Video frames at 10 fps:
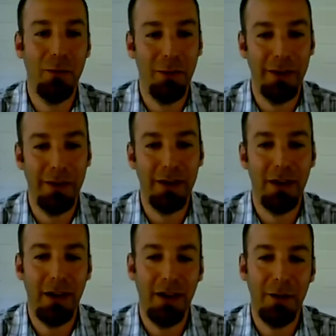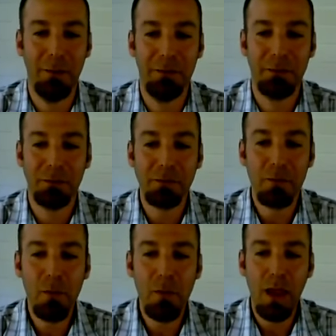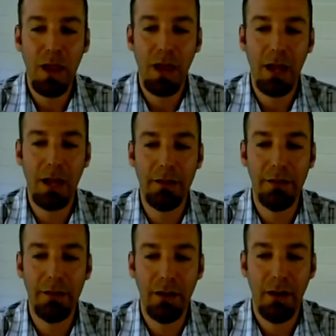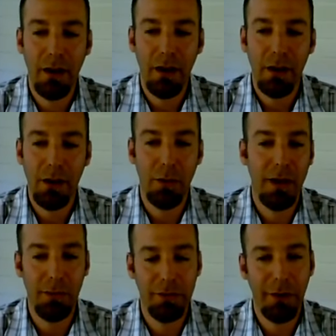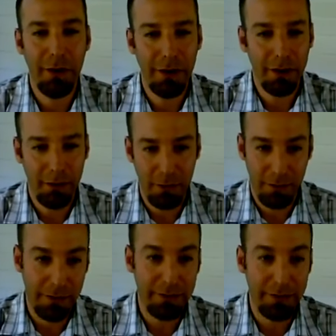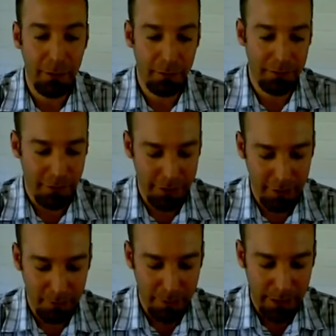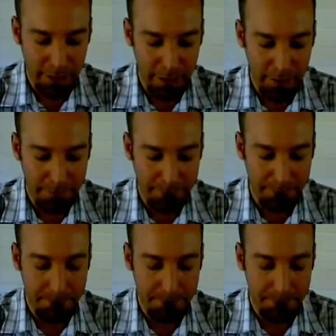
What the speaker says: we're doing. And you and I were talking, or Lisa and I were talking about